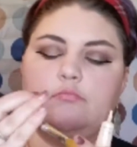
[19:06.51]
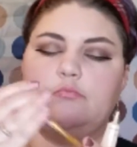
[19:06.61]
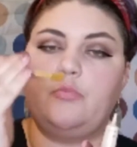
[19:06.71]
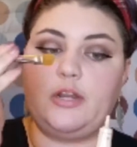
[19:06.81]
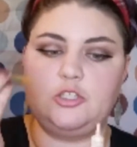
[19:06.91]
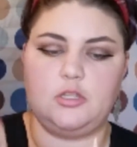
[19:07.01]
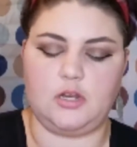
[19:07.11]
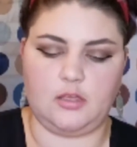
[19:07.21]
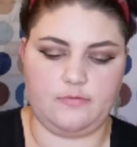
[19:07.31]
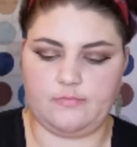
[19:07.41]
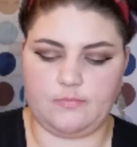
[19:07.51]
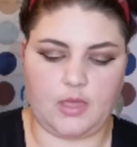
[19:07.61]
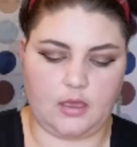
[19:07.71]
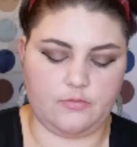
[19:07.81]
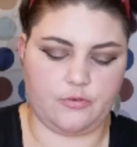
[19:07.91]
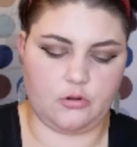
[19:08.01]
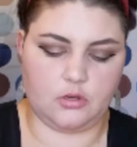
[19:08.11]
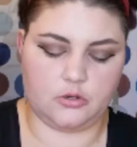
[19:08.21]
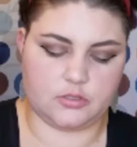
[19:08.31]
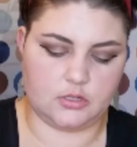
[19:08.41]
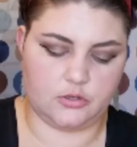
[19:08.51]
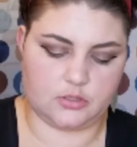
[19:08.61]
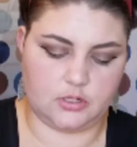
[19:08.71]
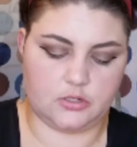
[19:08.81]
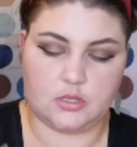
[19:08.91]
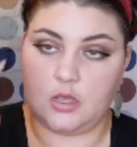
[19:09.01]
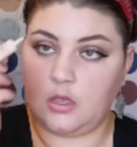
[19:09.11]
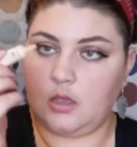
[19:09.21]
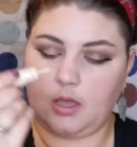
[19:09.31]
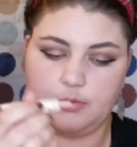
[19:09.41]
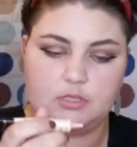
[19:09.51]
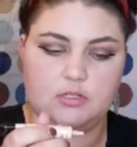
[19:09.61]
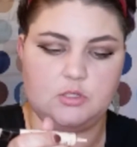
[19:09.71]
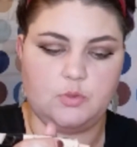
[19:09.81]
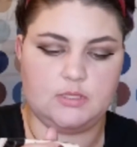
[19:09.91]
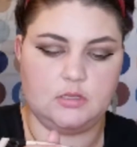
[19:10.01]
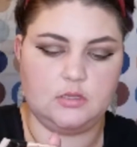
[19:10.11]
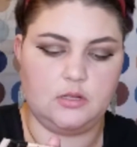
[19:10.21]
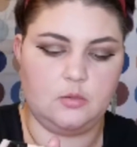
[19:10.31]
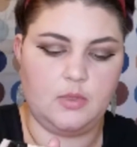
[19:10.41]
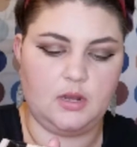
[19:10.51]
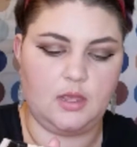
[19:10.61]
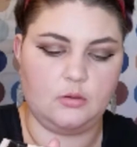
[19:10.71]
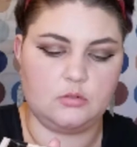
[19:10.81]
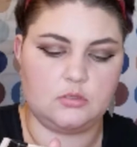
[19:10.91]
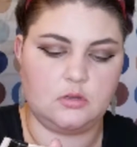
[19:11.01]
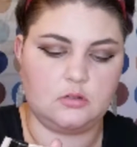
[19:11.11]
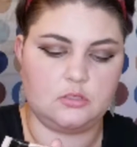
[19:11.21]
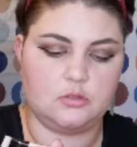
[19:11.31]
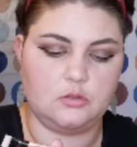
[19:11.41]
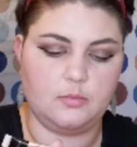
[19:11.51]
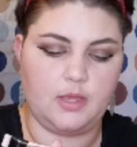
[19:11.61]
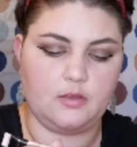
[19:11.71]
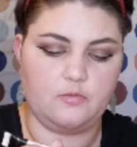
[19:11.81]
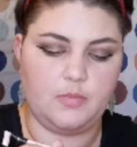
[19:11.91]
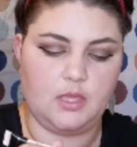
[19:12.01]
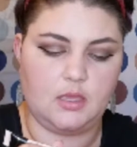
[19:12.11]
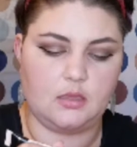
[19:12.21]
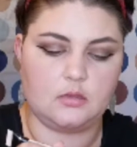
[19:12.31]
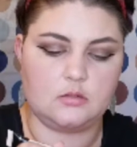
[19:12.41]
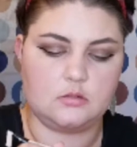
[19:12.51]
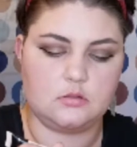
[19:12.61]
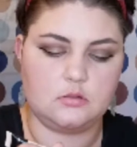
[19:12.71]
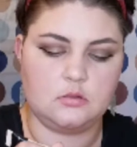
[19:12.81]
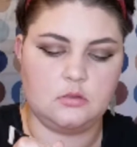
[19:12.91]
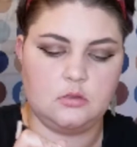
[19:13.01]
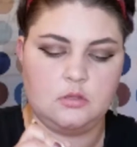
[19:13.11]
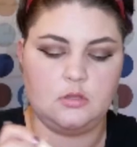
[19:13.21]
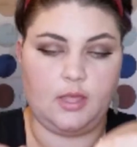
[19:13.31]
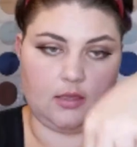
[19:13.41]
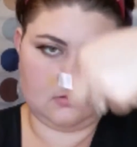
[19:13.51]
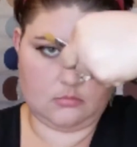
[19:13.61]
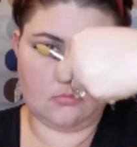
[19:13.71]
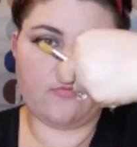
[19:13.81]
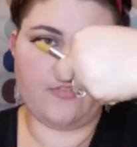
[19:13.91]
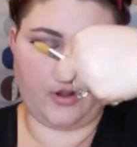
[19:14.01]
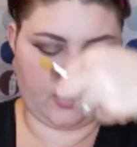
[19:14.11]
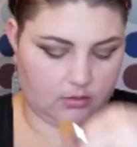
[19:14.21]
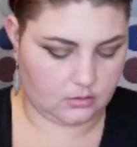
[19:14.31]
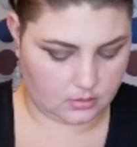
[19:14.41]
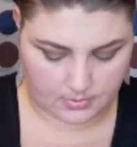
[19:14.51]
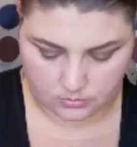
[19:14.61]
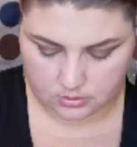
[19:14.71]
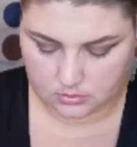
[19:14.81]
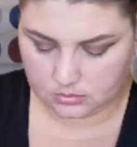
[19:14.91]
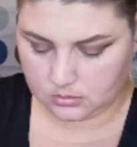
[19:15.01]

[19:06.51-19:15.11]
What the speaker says: brush that I've had for years and years and years. I'm just going to squeeze a little bit out onto the back of my hand. Like very little amount,